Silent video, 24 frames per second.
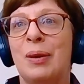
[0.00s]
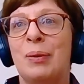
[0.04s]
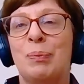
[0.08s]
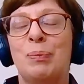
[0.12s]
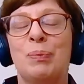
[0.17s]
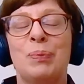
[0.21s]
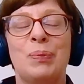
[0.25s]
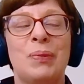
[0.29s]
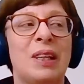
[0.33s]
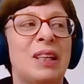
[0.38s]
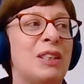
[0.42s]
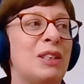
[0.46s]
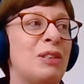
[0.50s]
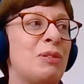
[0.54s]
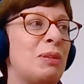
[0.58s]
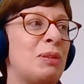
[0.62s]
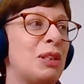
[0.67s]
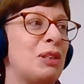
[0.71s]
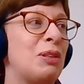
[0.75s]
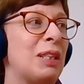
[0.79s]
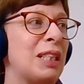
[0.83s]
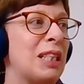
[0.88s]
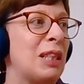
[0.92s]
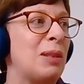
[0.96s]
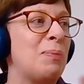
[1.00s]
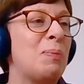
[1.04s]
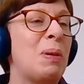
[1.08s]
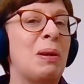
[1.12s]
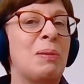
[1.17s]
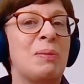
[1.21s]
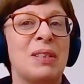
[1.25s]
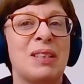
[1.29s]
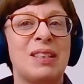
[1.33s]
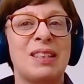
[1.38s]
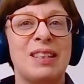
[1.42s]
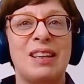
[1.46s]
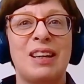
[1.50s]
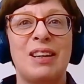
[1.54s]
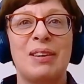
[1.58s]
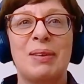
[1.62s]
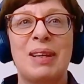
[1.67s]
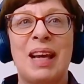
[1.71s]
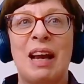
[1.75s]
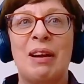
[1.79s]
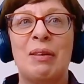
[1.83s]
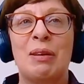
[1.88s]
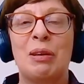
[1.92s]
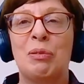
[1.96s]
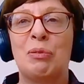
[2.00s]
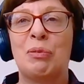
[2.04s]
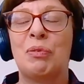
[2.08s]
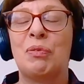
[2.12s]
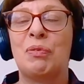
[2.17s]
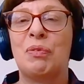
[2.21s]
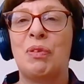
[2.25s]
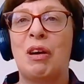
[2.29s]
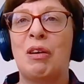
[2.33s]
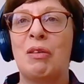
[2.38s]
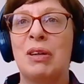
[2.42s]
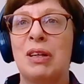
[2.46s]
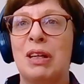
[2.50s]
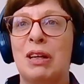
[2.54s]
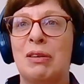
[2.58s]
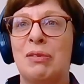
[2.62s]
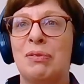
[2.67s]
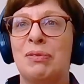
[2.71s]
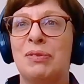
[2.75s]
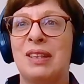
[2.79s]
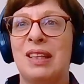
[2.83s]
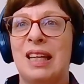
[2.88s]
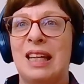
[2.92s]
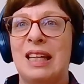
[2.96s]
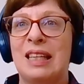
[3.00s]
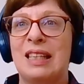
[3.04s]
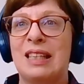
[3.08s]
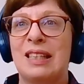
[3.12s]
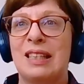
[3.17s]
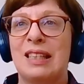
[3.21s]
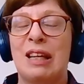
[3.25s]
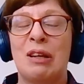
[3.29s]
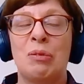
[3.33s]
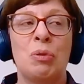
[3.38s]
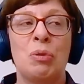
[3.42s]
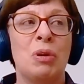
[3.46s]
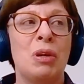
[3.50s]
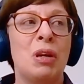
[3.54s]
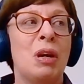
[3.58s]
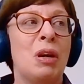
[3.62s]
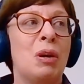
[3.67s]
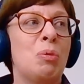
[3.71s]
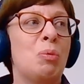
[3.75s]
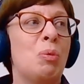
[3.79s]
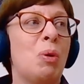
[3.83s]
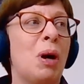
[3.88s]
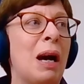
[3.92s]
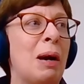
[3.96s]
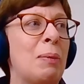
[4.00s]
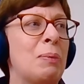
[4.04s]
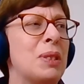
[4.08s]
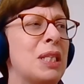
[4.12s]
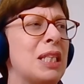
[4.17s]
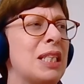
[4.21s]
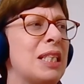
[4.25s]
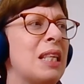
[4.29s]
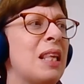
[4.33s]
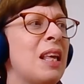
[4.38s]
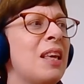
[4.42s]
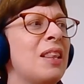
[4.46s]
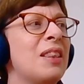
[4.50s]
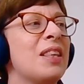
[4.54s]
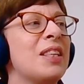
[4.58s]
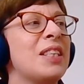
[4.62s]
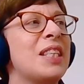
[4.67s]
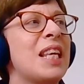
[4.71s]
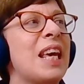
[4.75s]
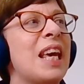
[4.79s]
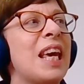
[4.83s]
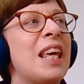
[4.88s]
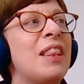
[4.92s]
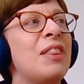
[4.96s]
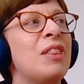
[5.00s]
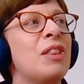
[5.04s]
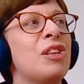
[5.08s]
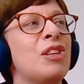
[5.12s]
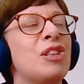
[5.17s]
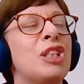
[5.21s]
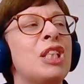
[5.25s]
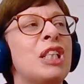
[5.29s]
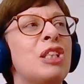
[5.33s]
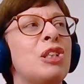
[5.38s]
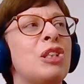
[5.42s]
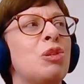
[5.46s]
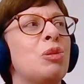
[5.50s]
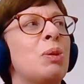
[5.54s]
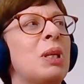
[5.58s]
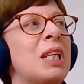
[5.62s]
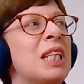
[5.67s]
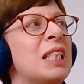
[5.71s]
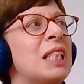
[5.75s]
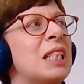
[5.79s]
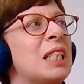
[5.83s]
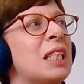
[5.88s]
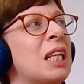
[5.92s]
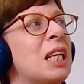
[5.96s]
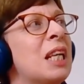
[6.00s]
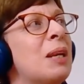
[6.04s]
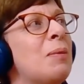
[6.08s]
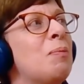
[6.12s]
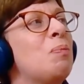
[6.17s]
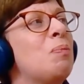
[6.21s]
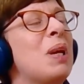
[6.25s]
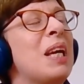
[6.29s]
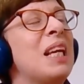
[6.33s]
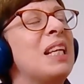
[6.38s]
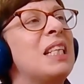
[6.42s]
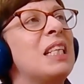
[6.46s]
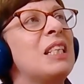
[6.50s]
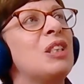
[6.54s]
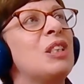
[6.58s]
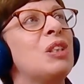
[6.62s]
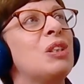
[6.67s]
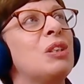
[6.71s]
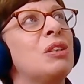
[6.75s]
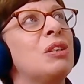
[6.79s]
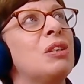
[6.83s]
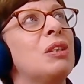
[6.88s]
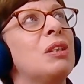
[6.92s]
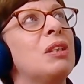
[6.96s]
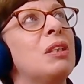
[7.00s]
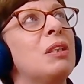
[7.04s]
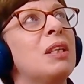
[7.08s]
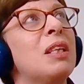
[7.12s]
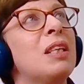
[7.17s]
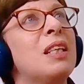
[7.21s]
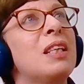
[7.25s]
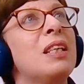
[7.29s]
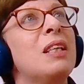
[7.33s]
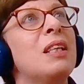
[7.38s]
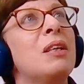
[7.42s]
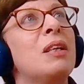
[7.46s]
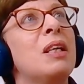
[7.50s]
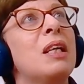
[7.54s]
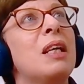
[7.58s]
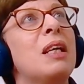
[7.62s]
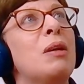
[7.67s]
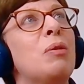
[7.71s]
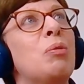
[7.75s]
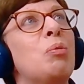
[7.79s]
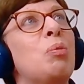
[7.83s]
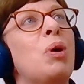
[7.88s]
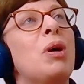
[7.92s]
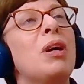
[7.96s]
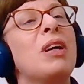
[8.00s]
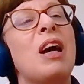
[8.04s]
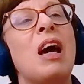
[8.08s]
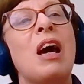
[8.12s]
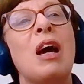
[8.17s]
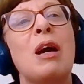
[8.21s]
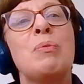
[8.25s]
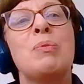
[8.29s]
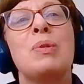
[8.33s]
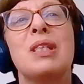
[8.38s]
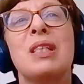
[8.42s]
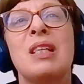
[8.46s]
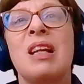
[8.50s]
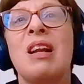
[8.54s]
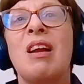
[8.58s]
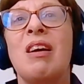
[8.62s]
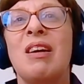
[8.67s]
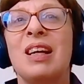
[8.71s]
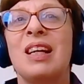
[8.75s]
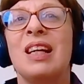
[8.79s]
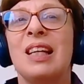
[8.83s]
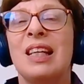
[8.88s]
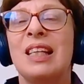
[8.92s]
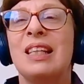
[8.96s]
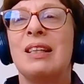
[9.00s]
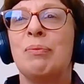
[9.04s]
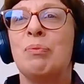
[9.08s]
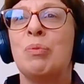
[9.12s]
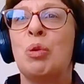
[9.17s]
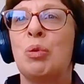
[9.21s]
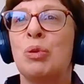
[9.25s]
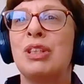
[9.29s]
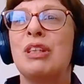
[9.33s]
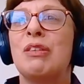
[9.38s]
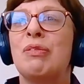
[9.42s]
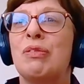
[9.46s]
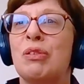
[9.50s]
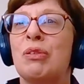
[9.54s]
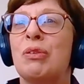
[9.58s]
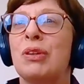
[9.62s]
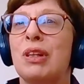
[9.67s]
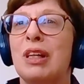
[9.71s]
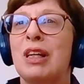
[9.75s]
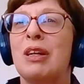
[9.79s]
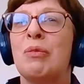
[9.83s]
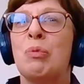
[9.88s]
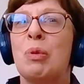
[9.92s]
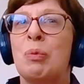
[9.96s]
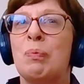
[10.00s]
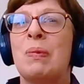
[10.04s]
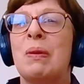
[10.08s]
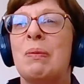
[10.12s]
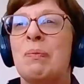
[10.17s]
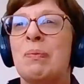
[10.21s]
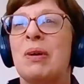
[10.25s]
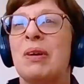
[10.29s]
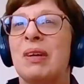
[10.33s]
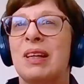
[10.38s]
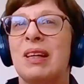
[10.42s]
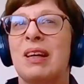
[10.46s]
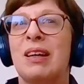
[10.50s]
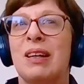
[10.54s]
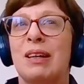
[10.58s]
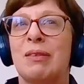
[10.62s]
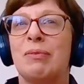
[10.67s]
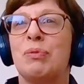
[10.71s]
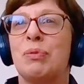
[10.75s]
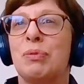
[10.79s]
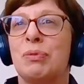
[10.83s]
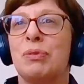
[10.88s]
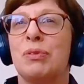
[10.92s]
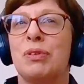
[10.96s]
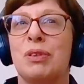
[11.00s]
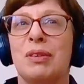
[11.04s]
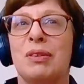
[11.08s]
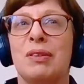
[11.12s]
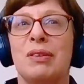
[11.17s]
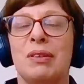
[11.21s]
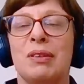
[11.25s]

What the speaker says: And it's frustrating. The poem doesn't kind of carry on far enough to let us know what happens. There's a hint that she's already made his work at home slightly more difficult than it would be by kind of